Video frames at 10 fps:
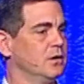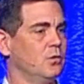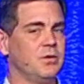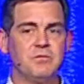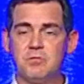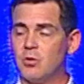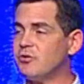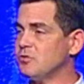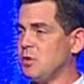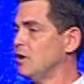We
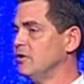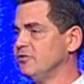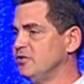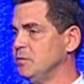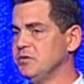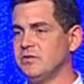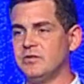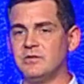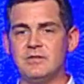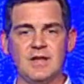forged
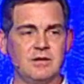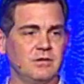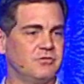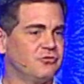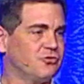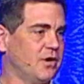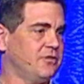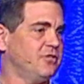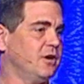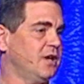partnerships that
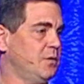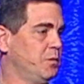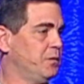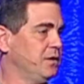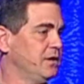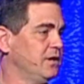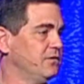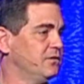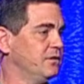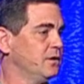stretched our
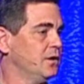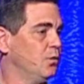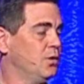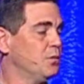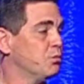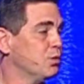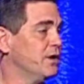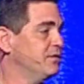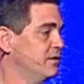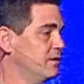capabilities. We
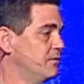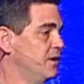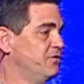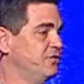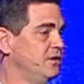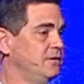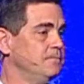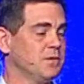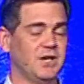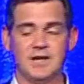embraced innovation
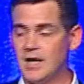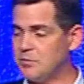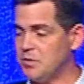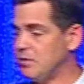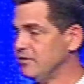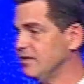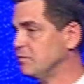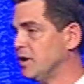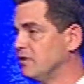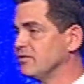and adopted business
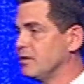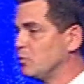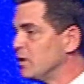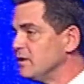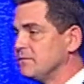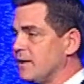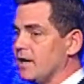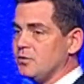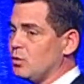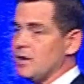models that
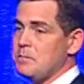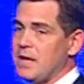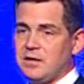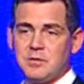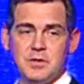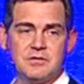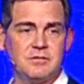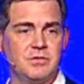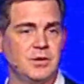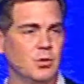redefined what it meant to be a
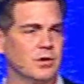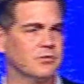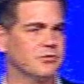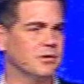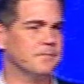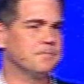symphony orchestra.